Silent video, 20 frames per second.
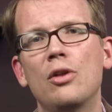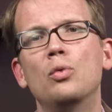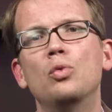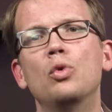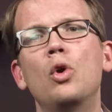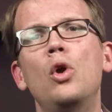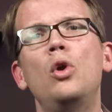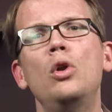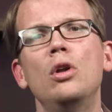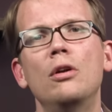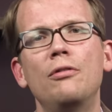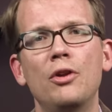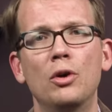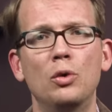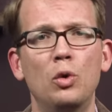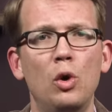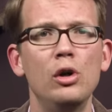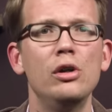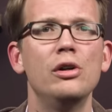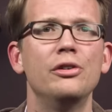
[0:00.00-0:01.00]
the role of the
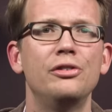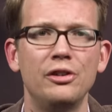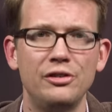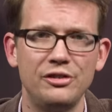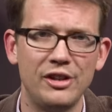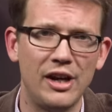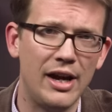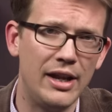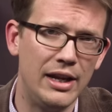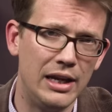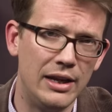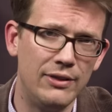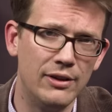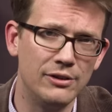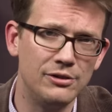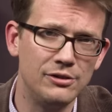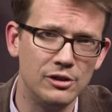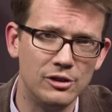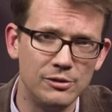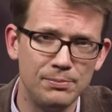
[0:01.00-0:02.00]
Royal Society in
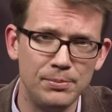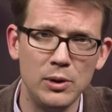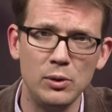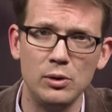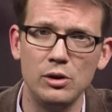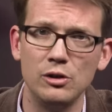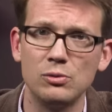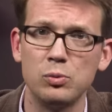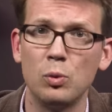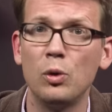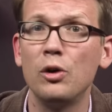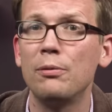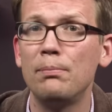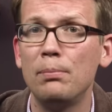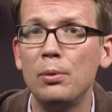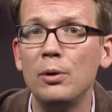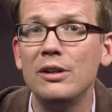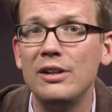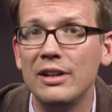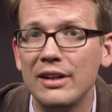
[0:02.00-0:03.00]
this dispute is worth
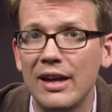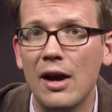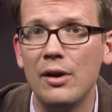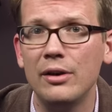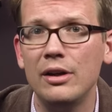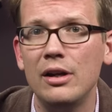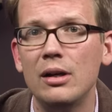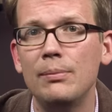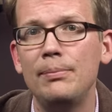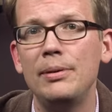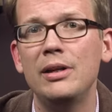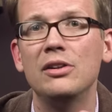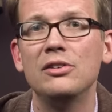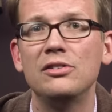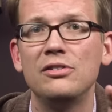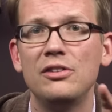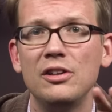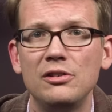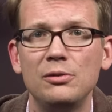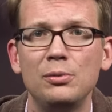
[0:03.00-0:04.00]
pointing out here
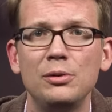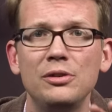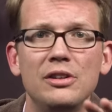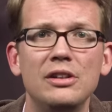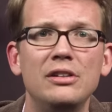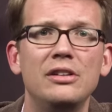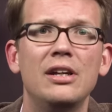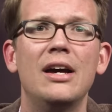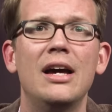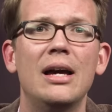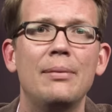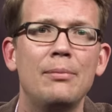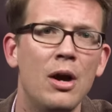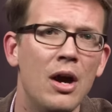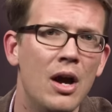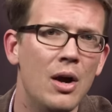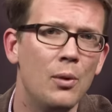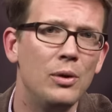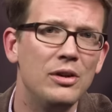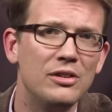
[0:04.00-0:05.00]
because this was the time
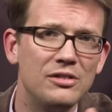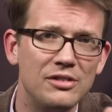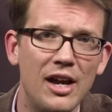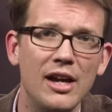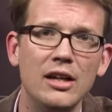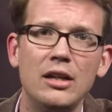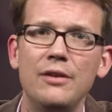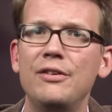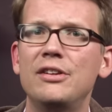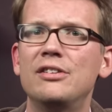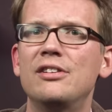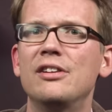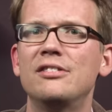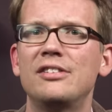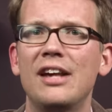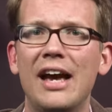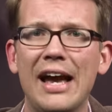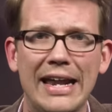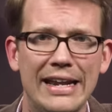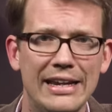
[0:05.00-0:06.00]
when scientific
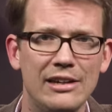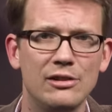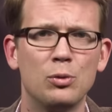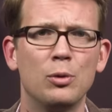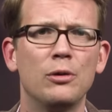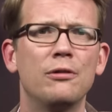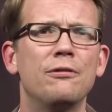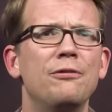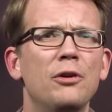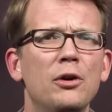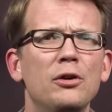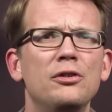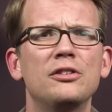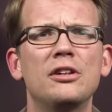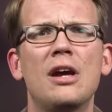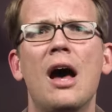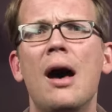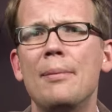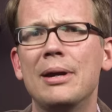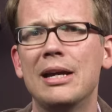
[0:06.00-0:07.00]
societies were
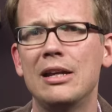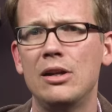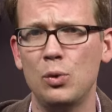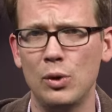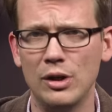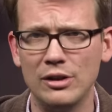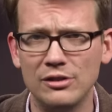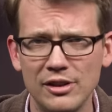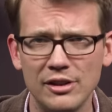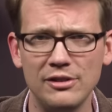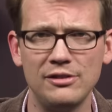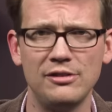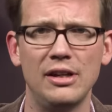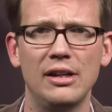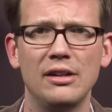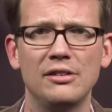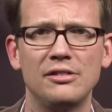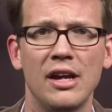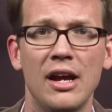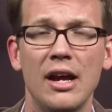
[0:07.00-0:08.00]
first coming into
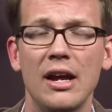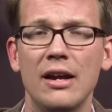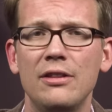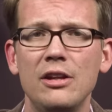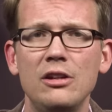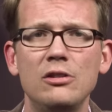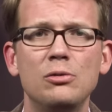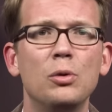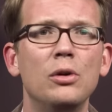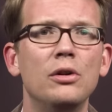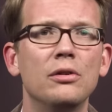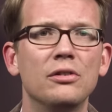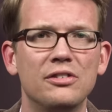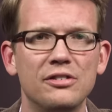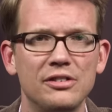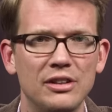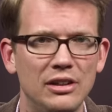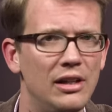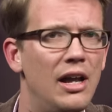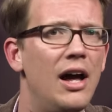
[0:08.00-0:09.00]
existence. These were
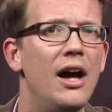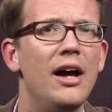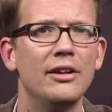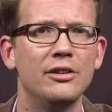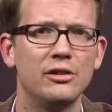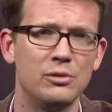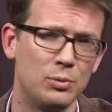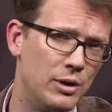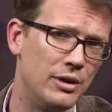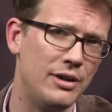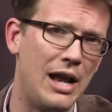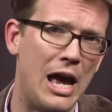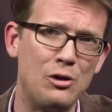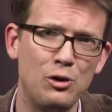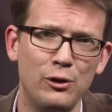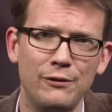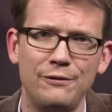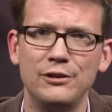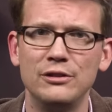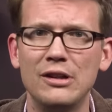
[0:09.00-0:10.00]
salons where
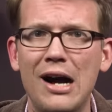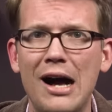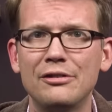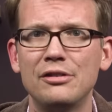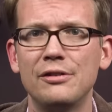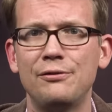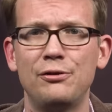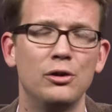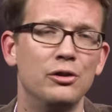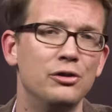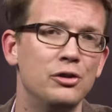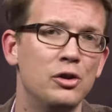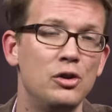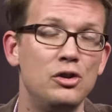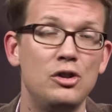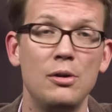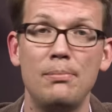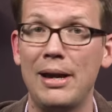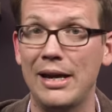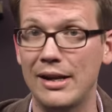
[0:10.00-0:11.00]
natural philosophers
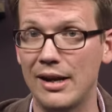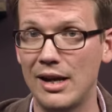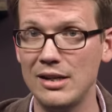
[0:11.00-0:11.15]
could debate